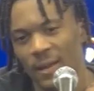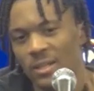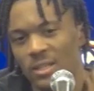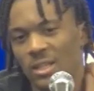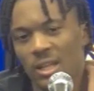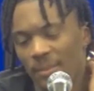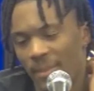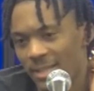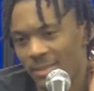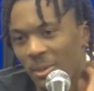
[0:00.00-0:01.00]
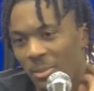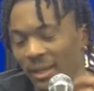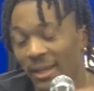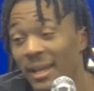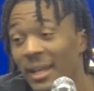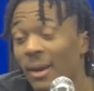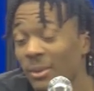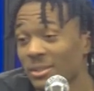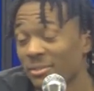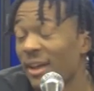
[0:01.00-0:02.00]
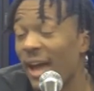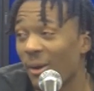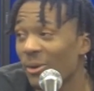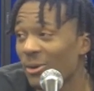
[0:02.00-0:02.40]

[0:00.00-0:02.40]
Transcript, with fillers: it's just another basketball play, and that was a foul.